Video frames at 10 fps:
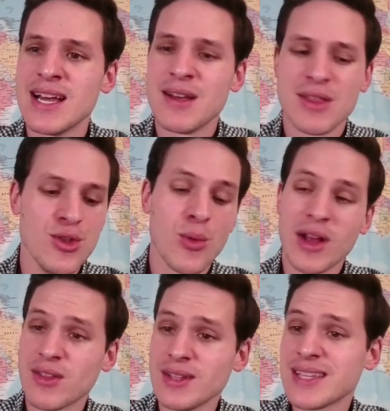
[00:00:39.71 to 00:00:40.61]
New
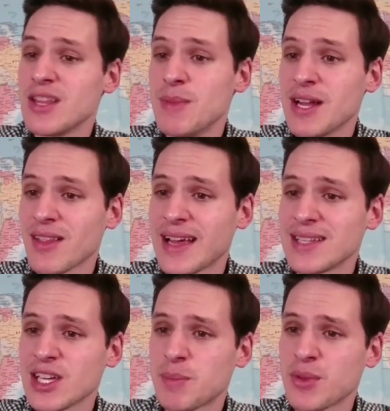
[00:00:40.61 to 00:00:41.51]
England and the
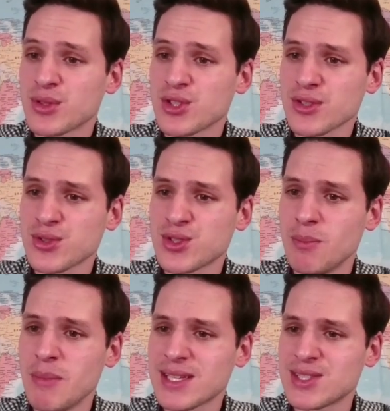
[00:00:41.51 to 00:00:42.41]
Mid-Atlantic, but there's also
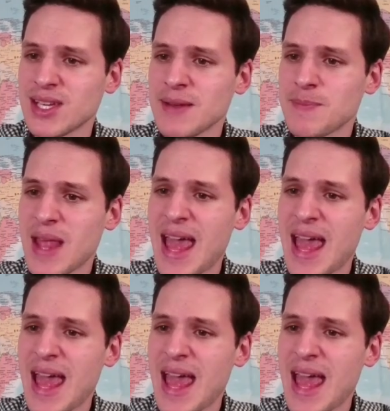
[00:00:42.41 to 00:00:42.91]
some mixing.